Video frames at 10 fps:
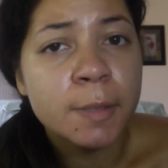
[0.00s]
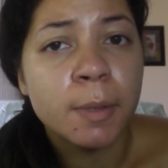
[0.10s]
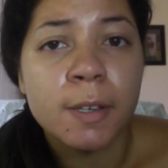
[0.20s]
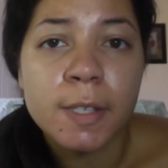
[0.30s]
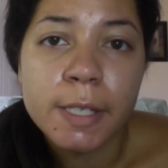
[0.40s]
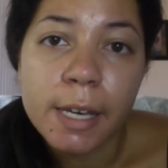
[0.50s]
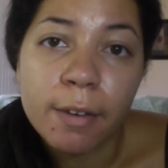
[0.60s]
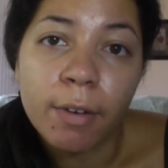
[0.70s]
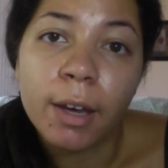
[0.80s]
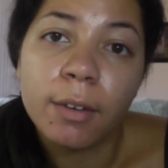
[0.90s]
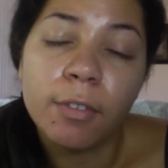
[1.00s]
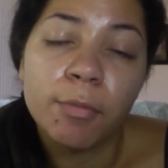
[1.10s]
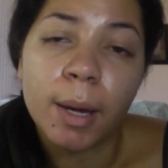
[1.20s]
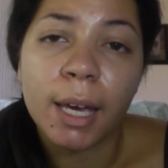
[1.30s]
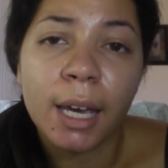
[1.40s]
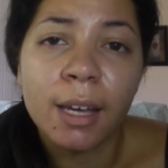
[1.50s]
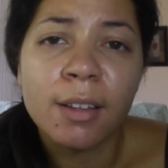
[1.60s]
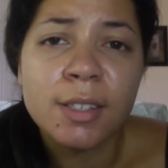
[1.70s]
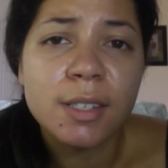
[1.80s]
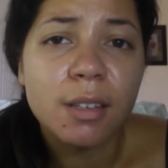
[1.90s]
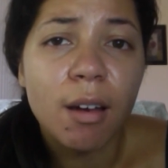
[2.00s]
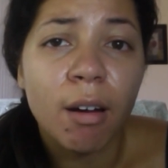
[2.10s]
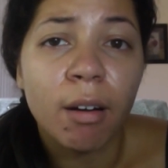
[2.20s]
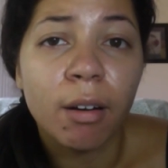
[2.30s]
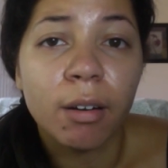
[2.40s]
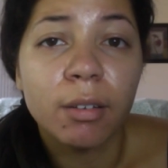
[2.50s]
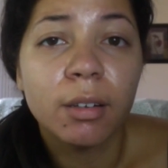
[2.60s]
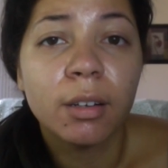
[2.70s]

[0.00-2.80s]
because if my hands are